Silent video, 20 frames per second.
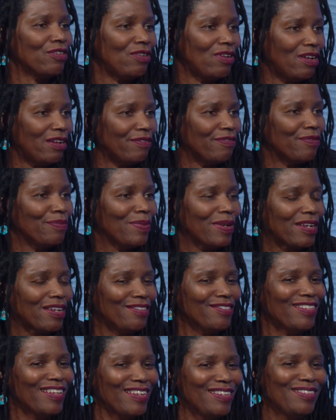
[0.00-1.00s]
Off
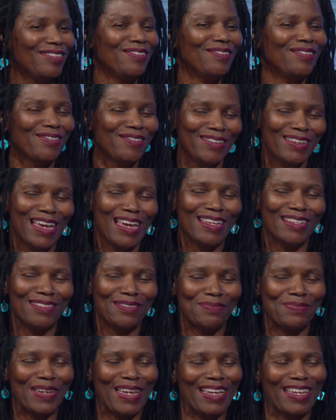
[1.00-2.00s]
because they do create
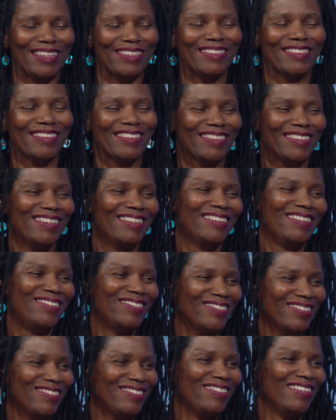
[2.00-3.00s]
space
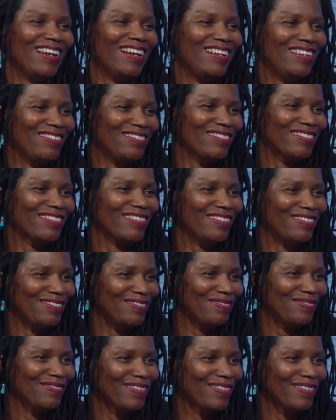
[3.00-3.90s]
on a child. So